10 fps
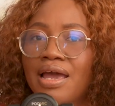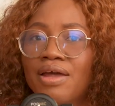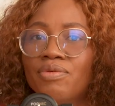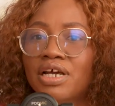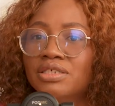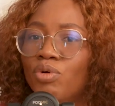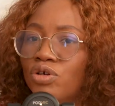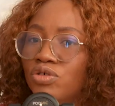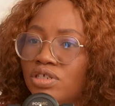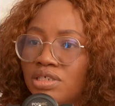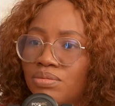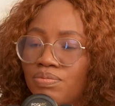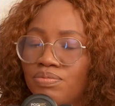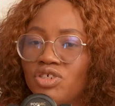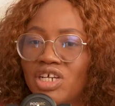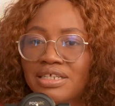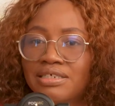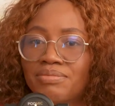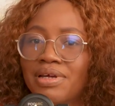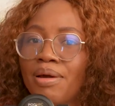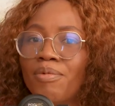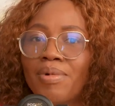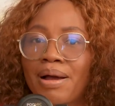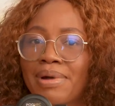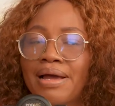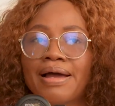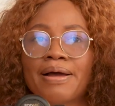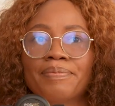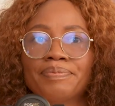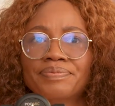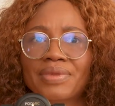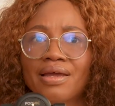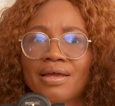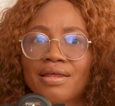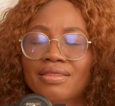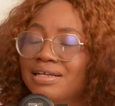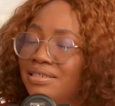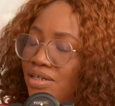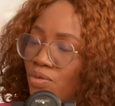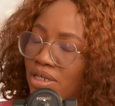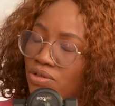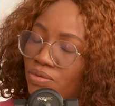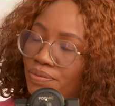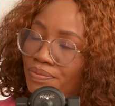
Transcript: And when I spoke to this gentleman, Abu Baba, they didn't want to.